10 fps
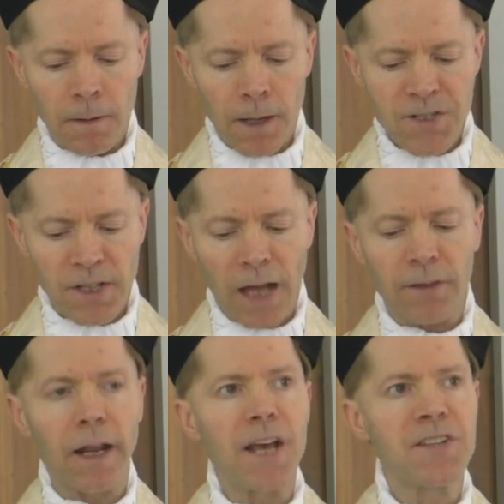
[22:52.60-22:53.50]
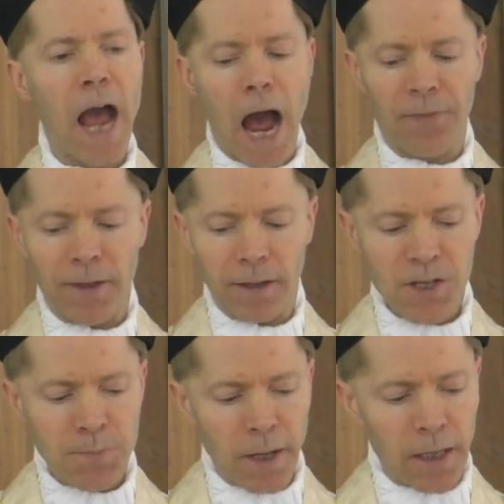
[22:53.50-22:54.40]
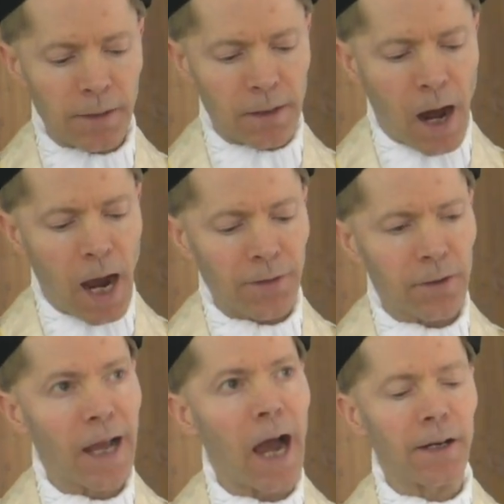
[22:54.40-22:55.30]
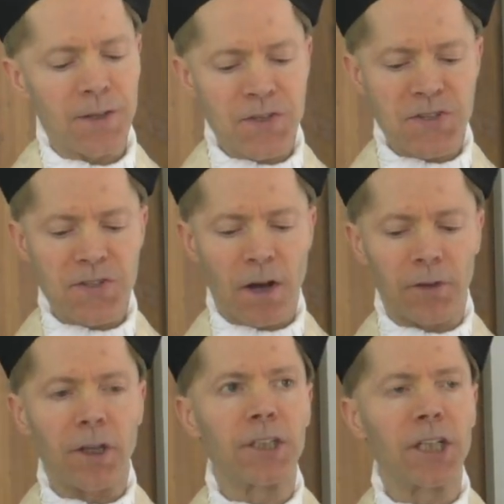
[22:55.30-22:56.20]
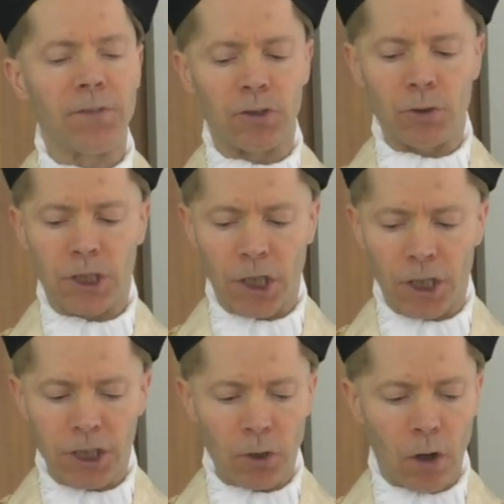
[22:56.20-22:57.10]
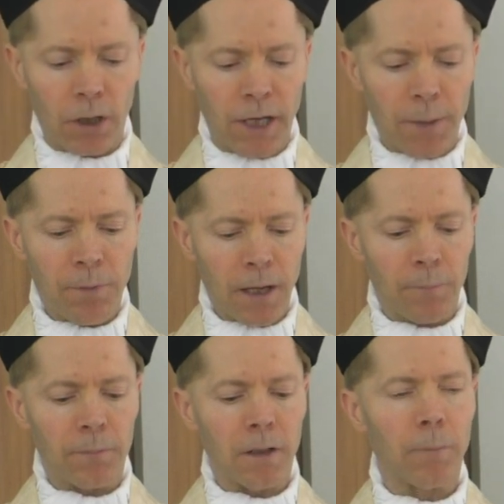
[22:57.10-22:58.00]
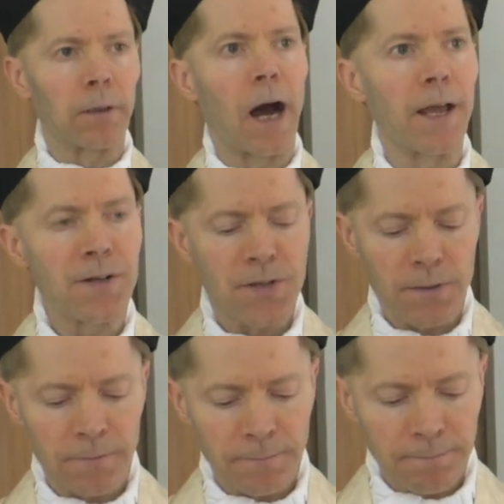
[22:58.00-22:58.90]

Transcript: Is it that today's Catholic is being denied the guidance of the teaching of the true church in order to keep him compliant?